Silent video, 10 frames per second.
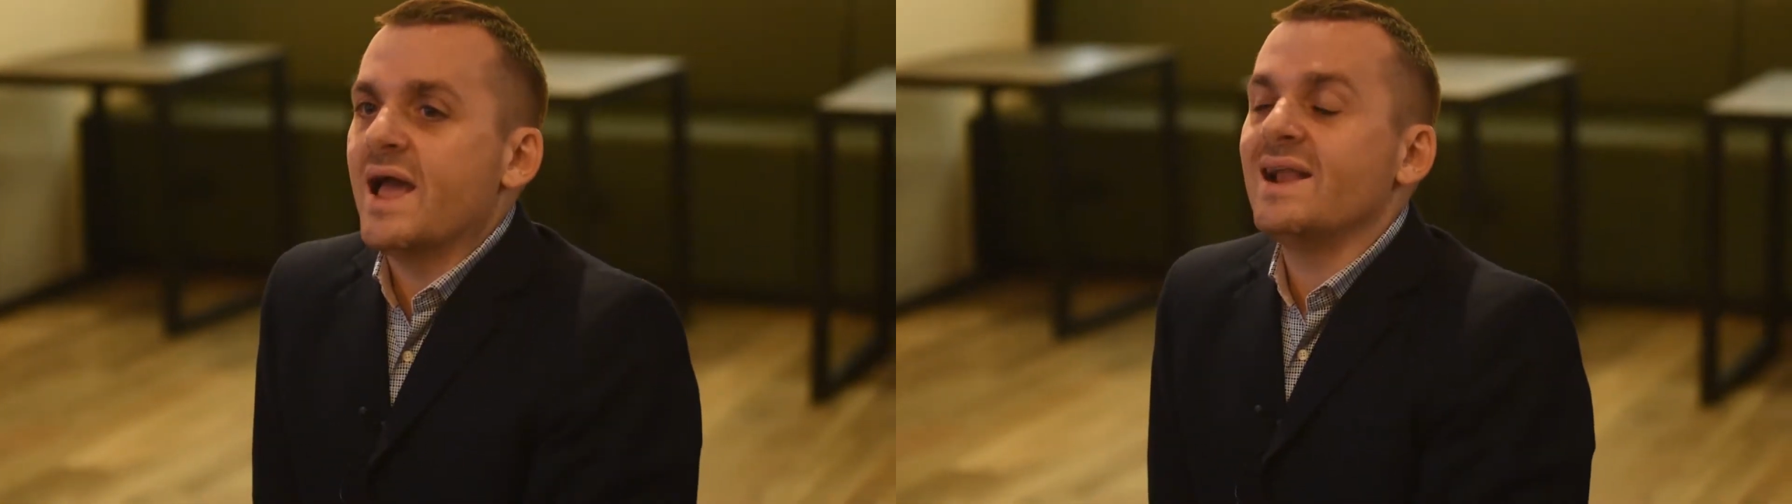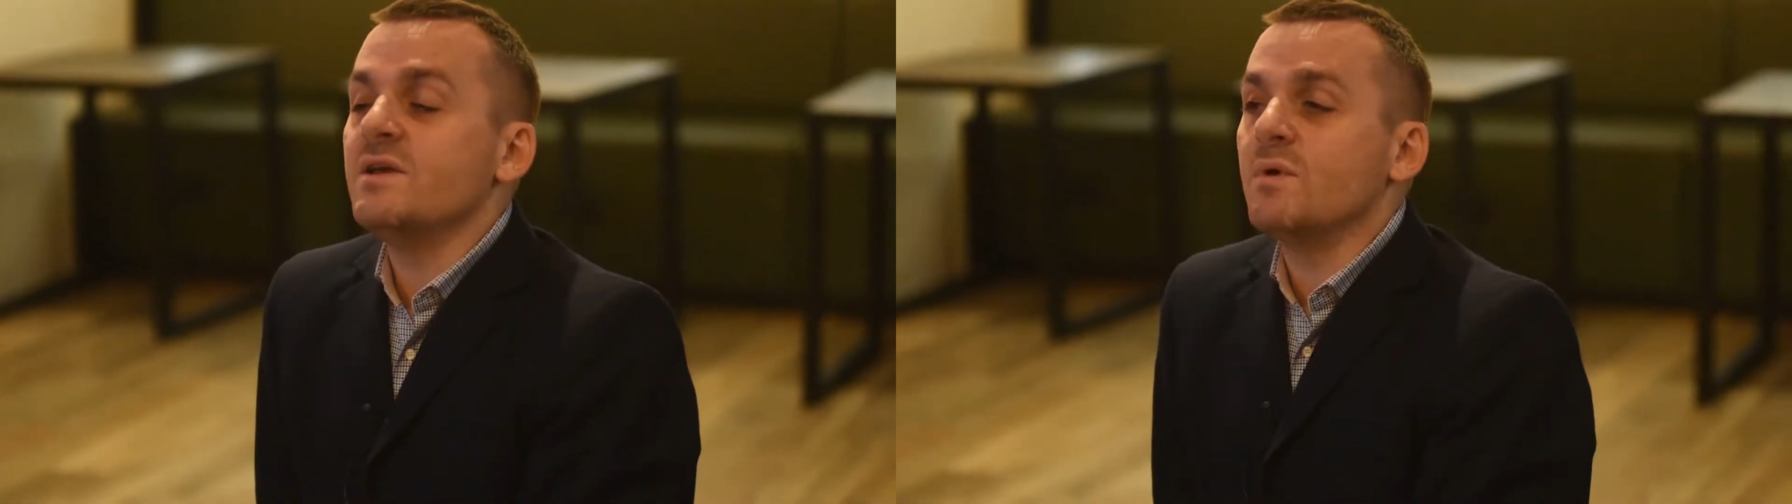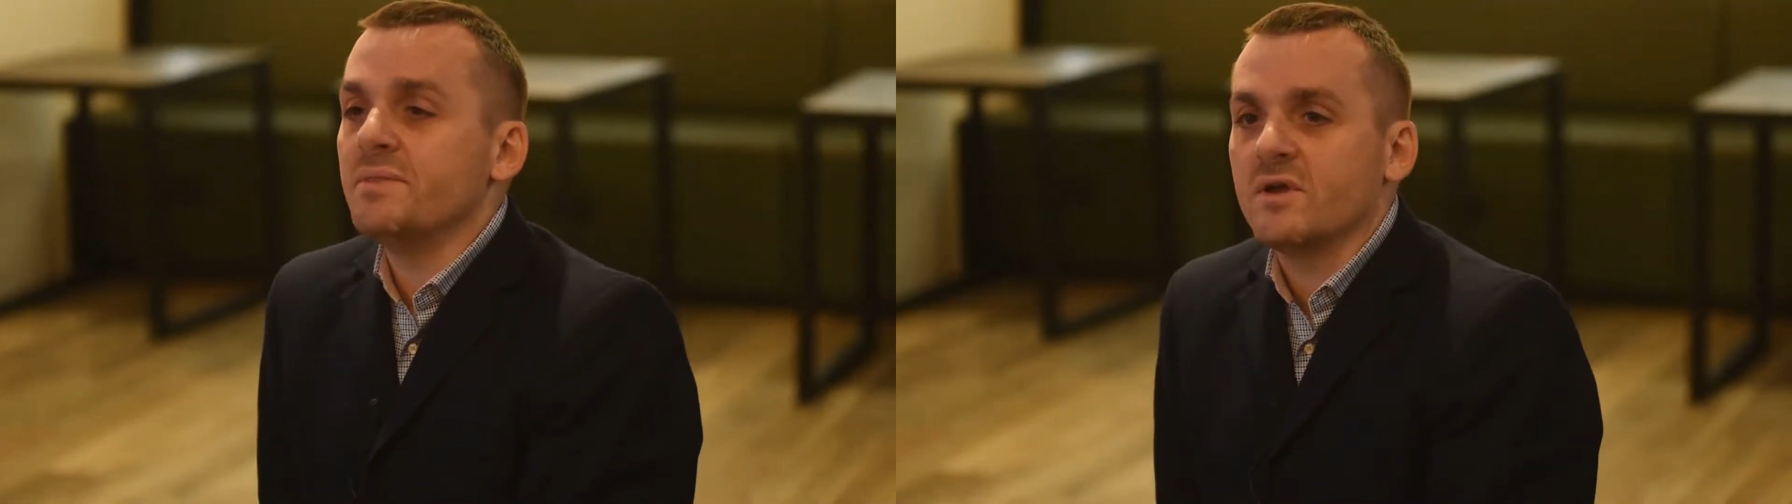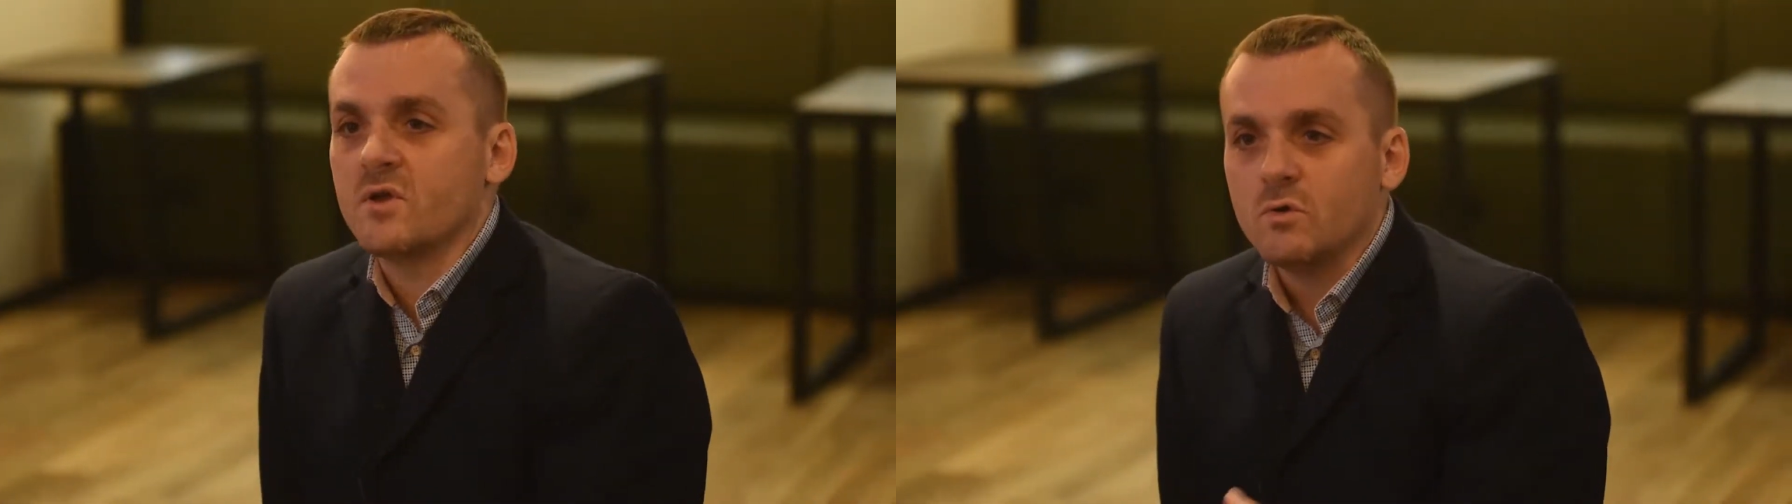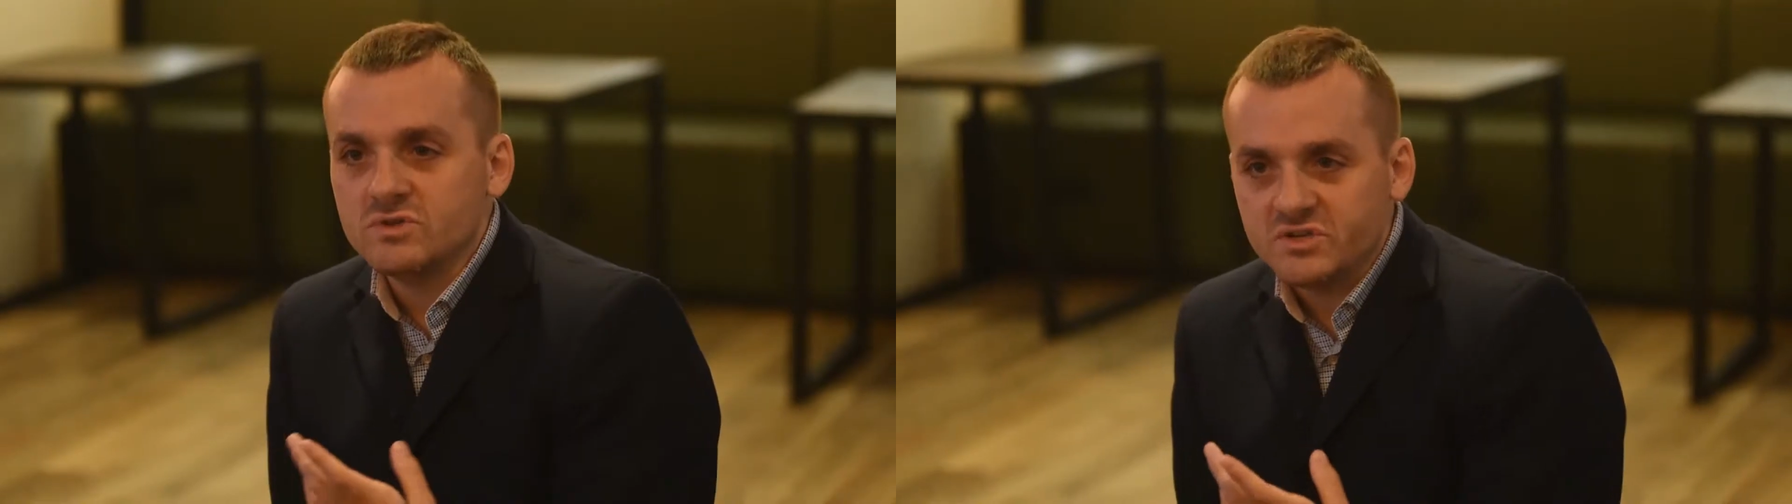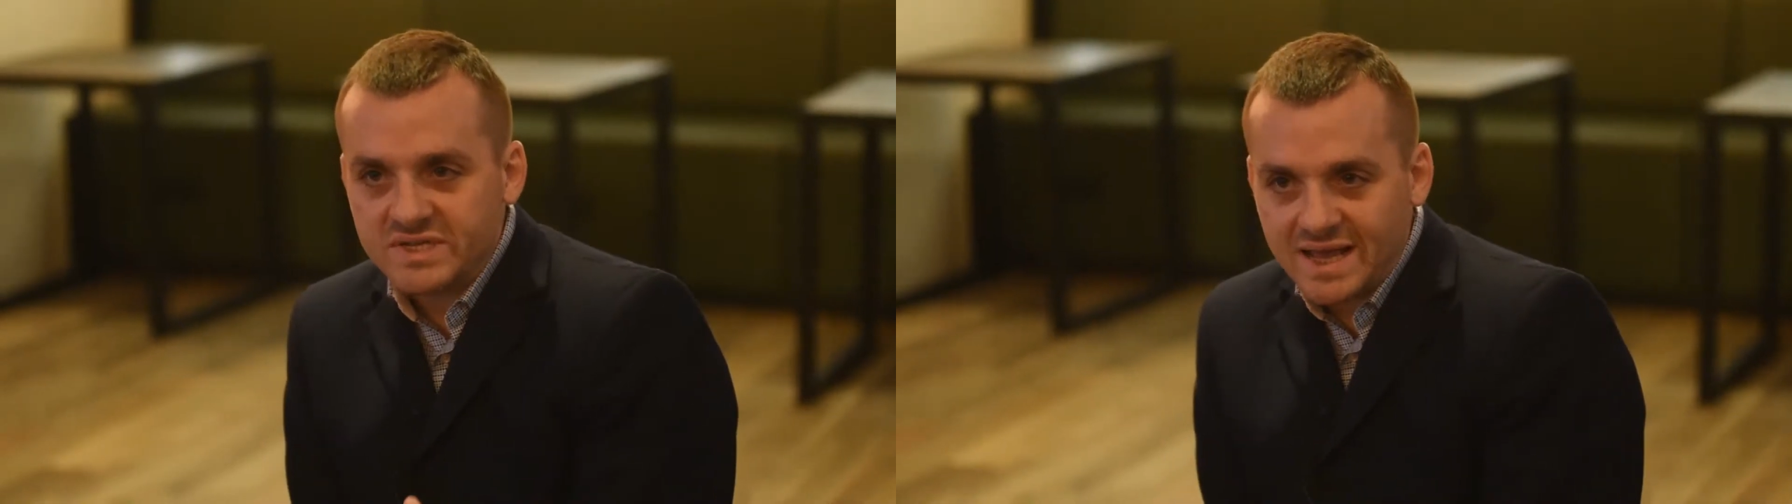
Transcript: anyone that calls you